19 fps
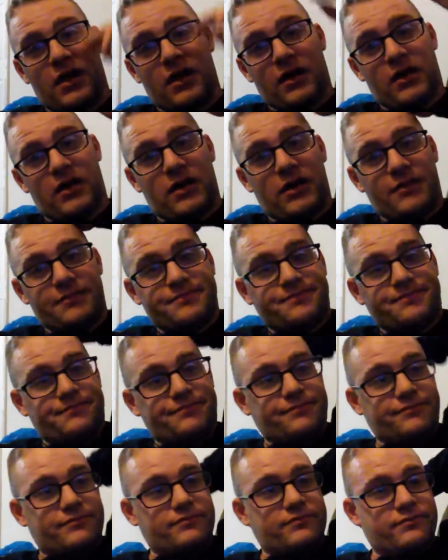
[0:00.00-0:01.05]
Um,
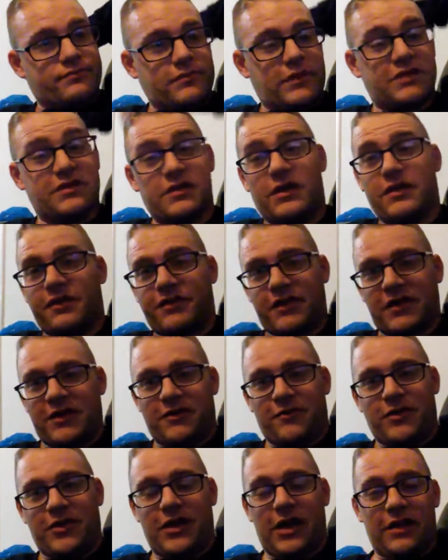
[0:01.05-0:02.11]
that's another
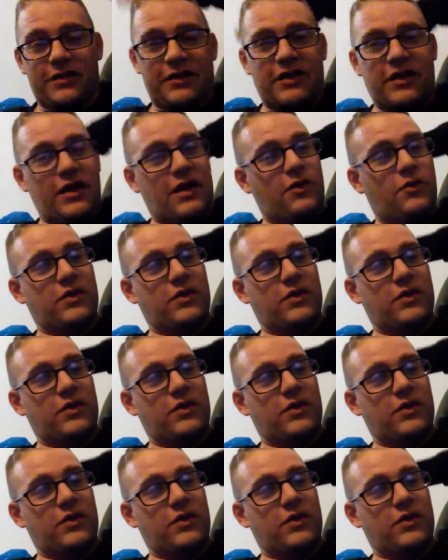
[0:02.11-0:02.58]
thing we got today.